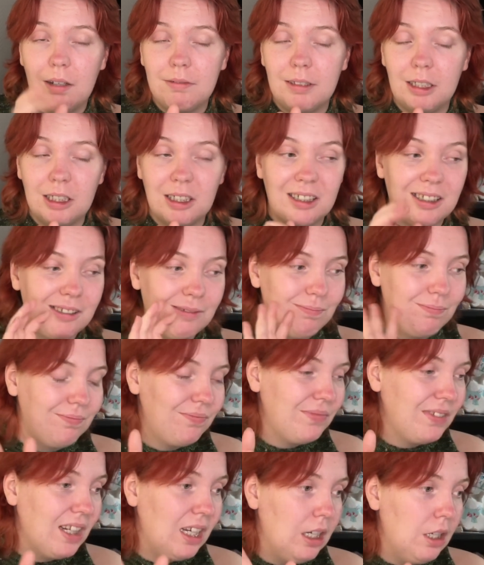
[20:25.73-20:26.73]
like
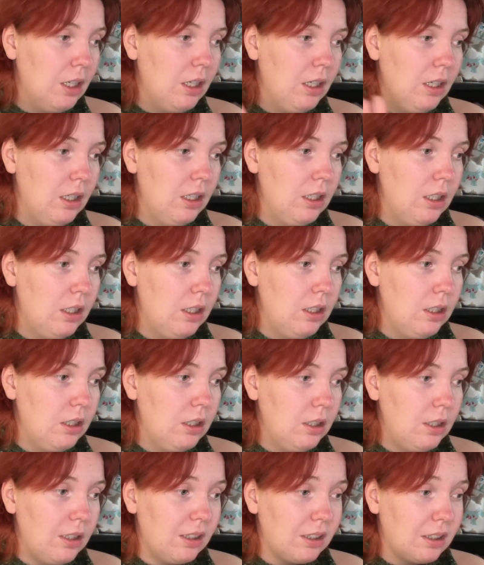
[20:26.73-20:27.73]

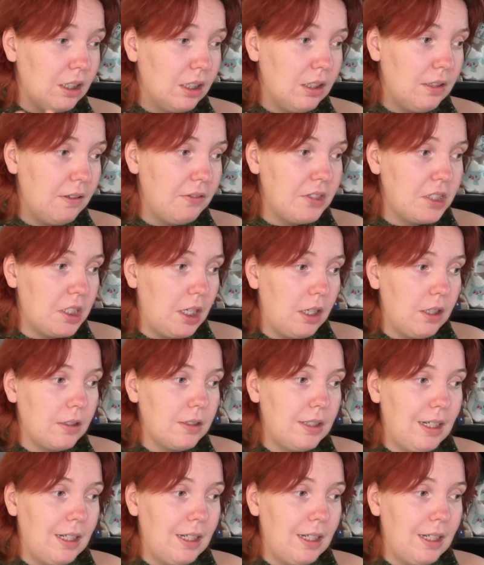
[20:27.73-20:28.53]
a ton of socks